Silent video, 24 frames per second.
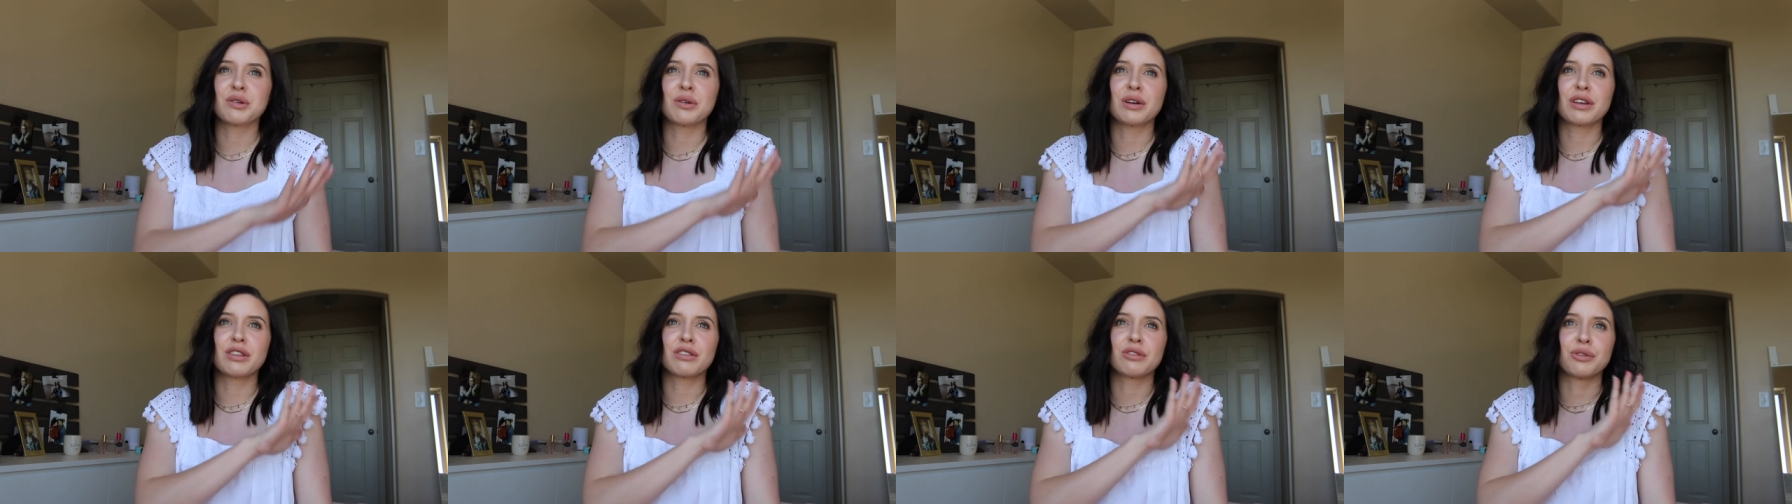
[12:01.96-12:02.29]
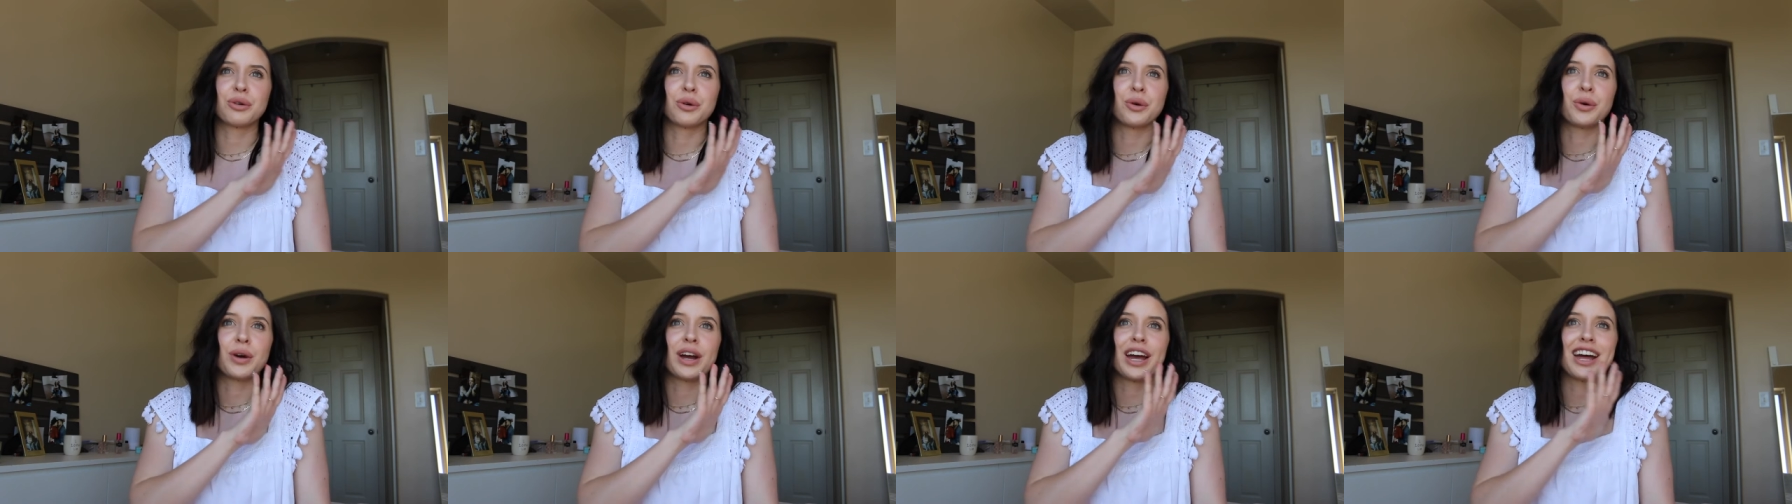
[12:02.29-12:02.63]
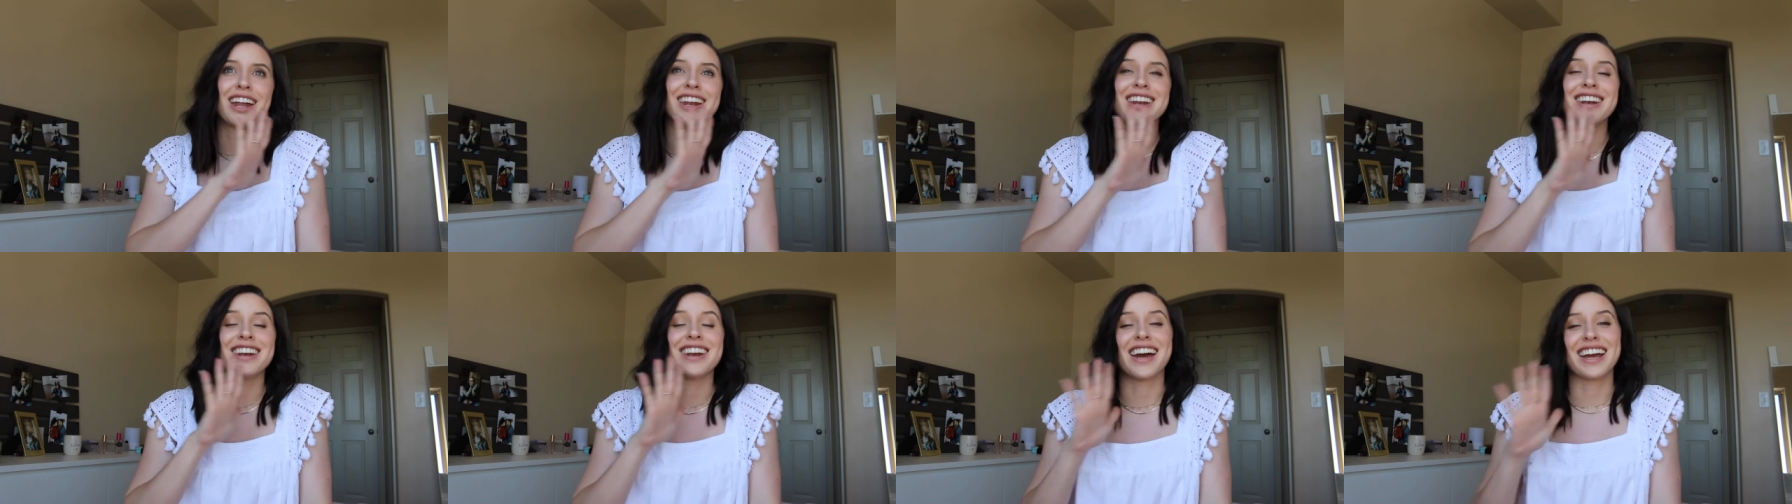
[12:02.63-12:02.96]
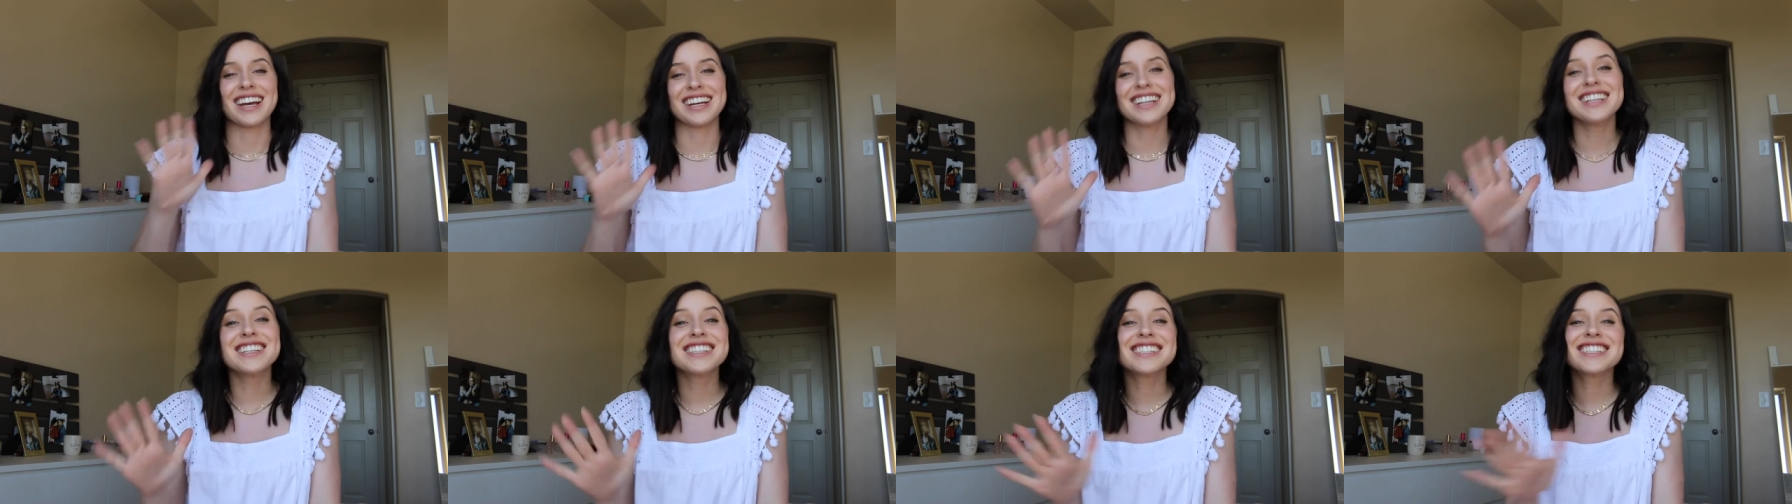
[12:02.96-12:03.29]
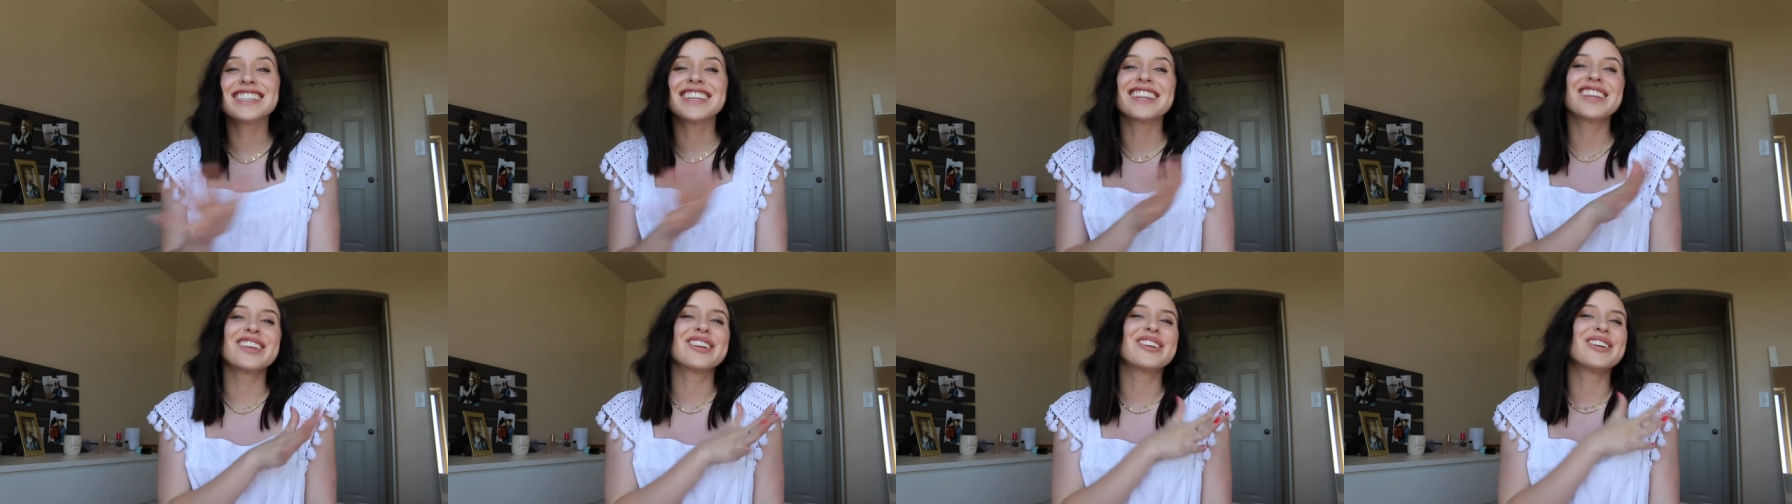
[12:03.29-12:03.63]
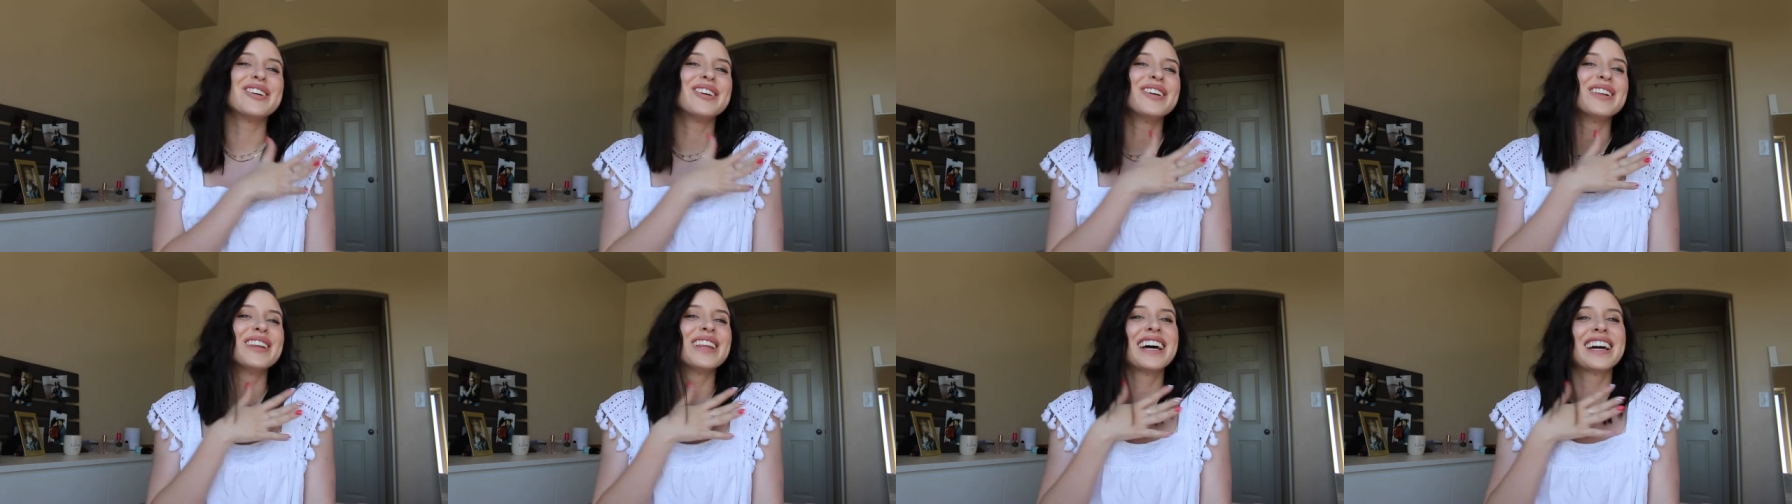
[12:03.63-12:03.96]
going through a nice
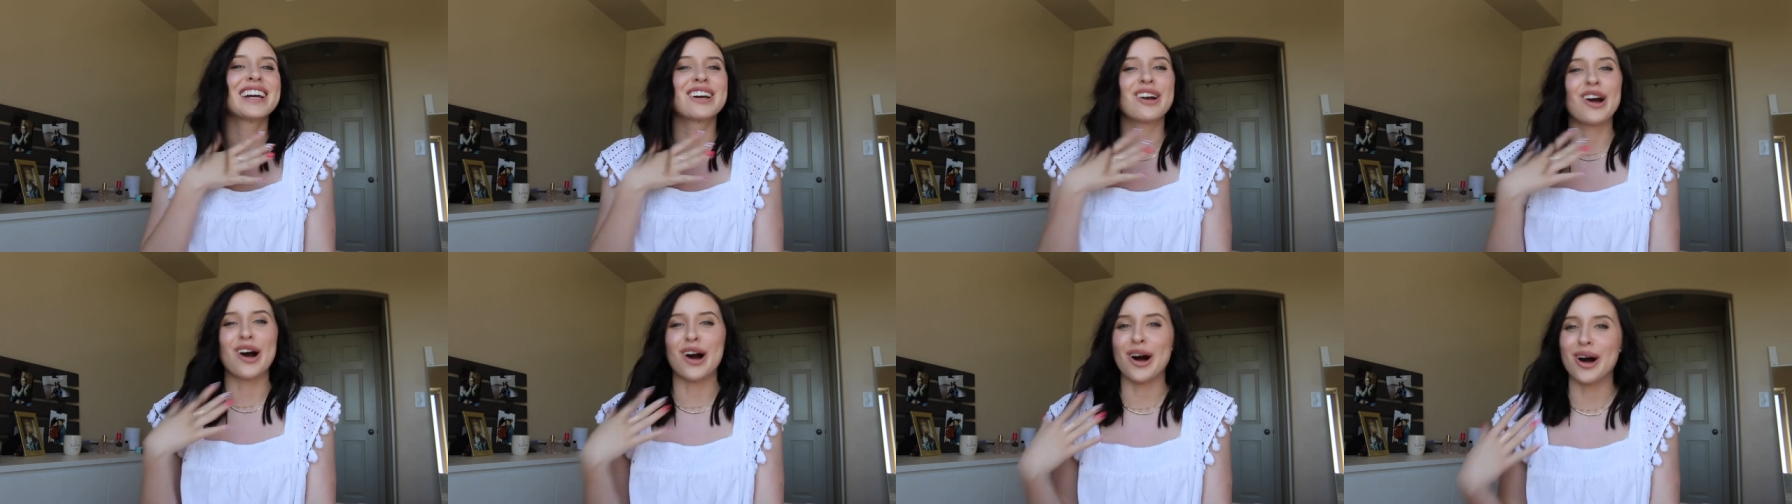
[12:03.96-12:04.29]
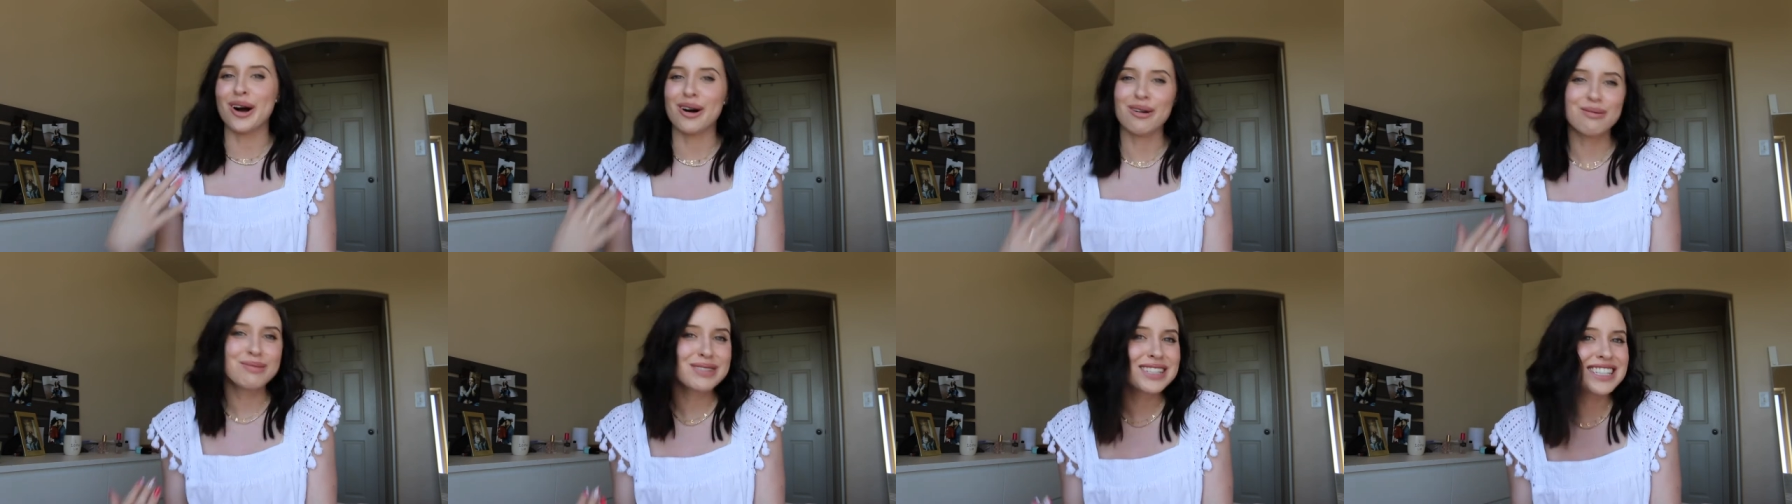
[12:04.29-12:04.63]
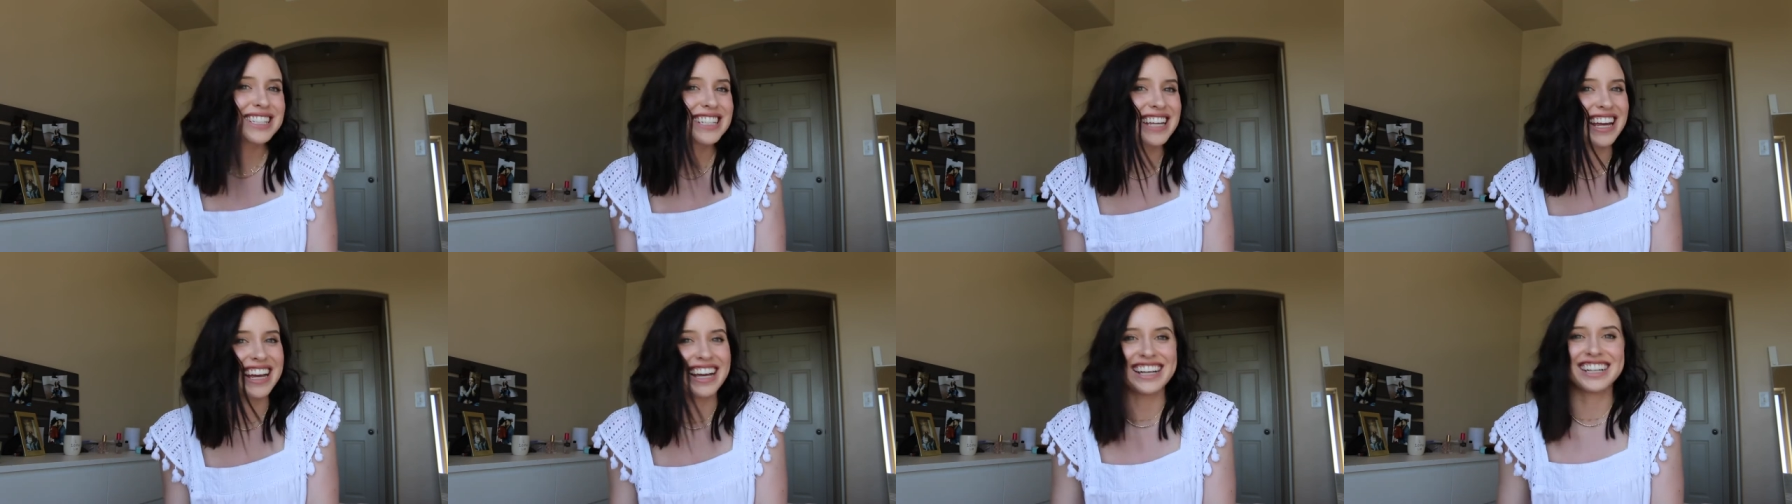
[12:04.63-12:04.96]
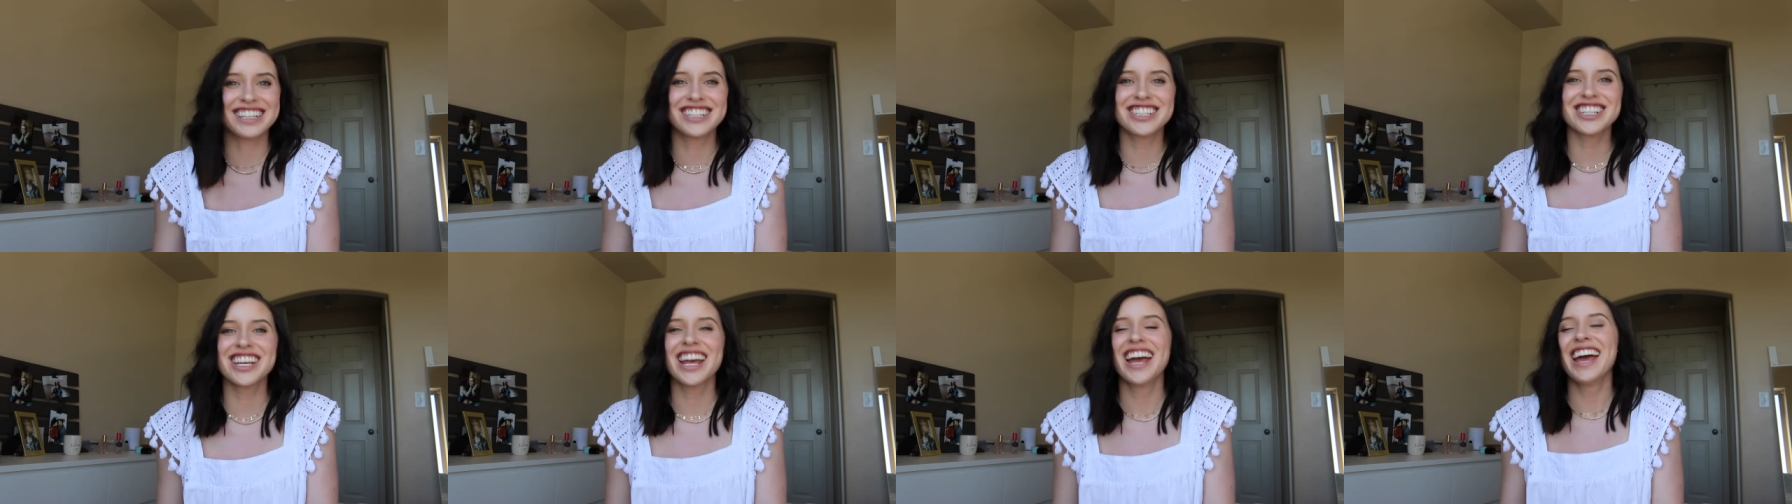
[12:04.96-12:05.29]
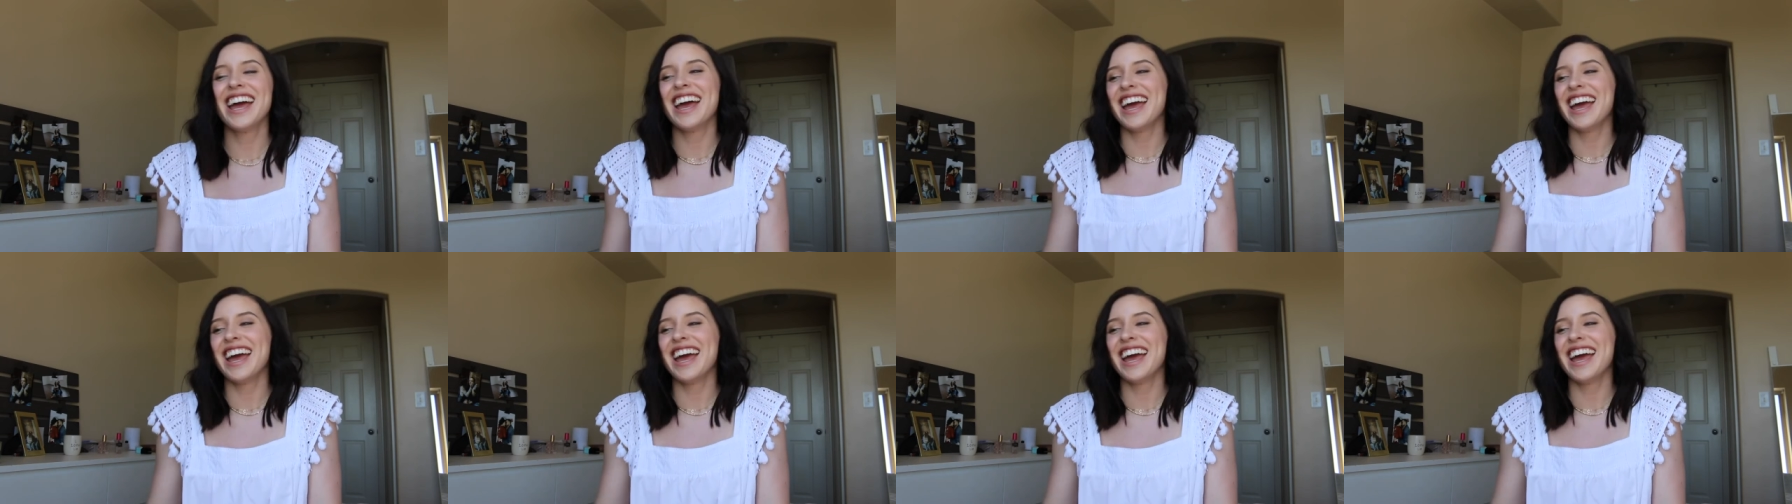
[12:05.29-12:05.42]
little calm stage.